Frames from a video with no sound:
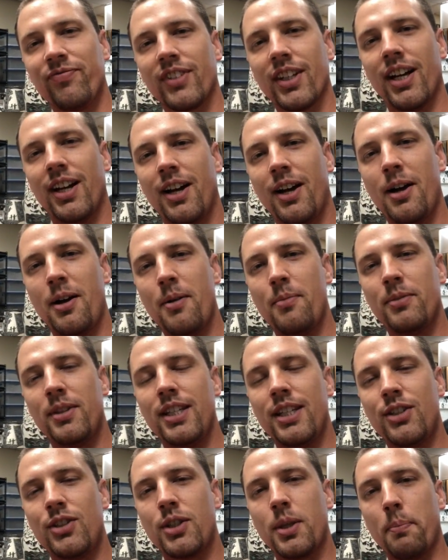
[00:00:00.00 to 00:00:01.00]

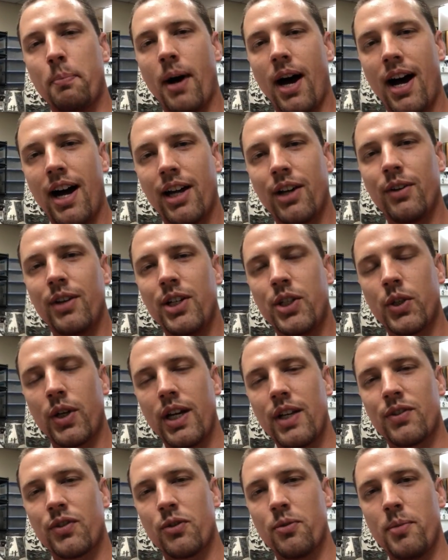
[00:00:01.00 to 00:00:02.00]
the pottery
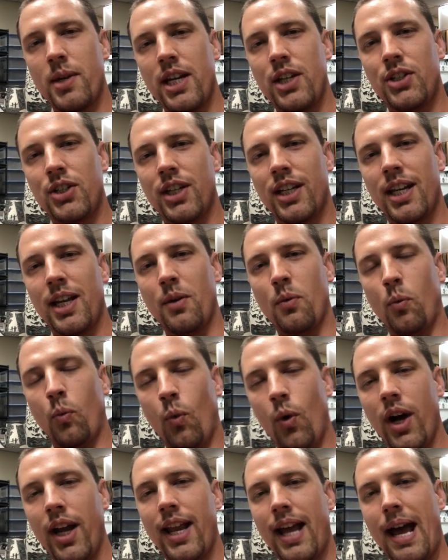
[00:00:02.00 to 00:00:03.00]
transformation and
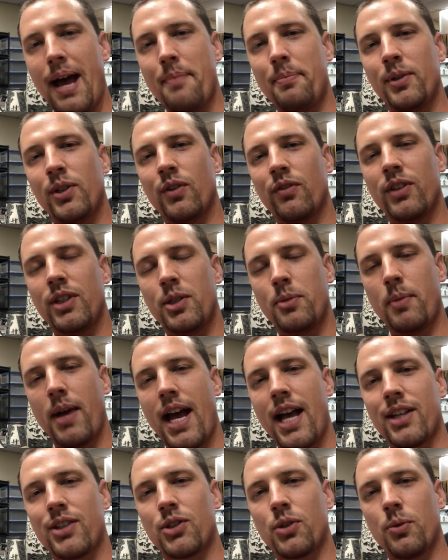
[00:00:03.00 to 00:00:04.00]
what happened over these
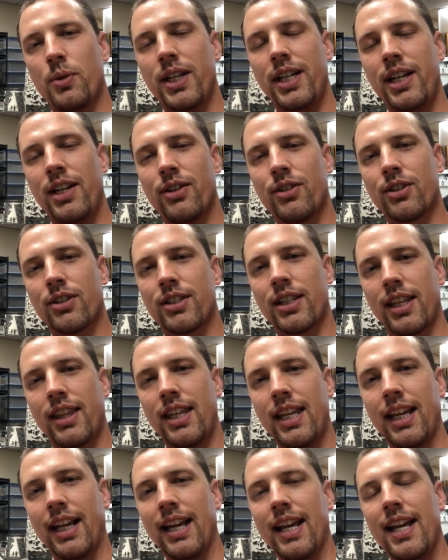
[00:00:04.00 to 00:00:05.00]
past 3 years, because I
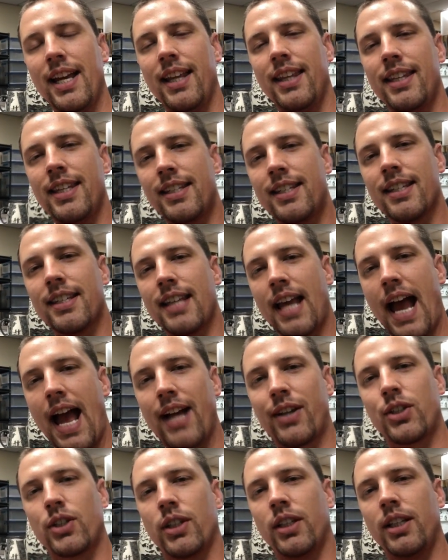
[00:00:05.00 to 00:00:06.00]
think this is
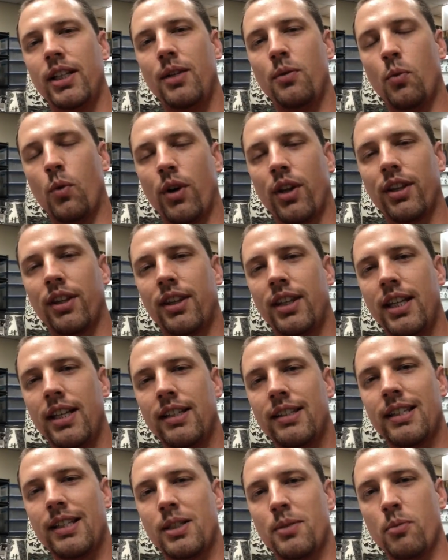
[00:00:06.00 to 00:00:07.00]
actually one of the
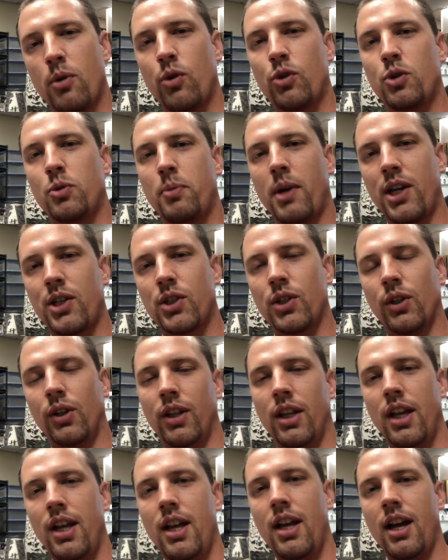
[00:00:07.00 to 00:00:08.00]
things that's most special
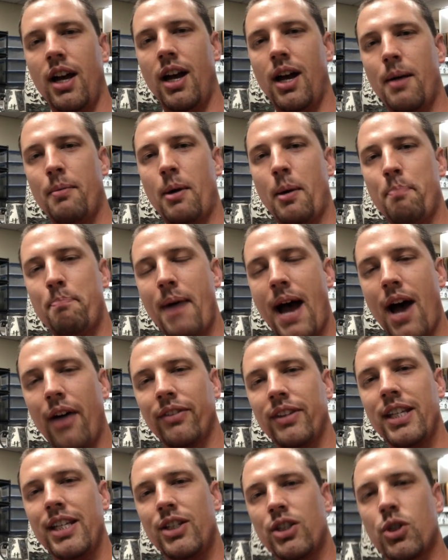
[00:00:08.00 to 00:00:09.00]

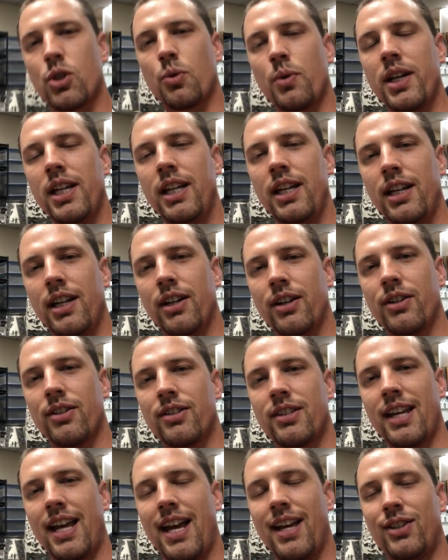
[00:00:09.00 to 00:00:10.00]
about these 3
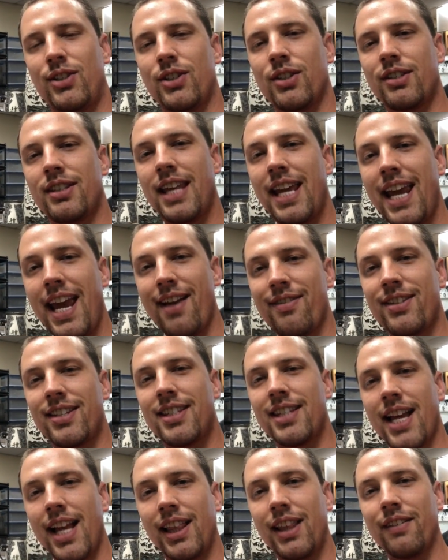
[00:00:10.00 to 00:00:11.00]
years, as just they have
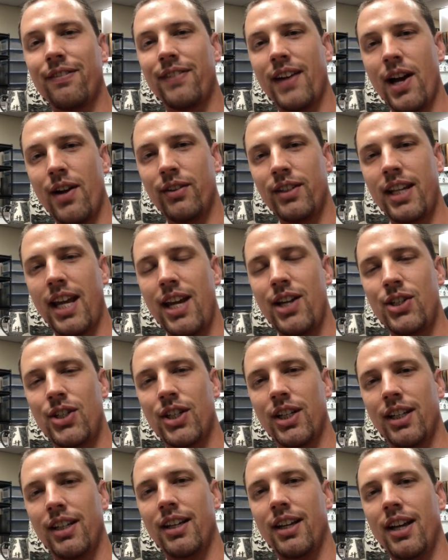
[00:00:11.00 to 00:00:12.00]
set the
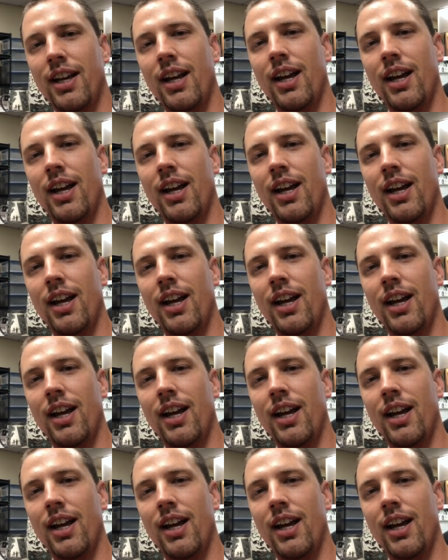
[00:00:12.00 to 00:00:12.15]
foundation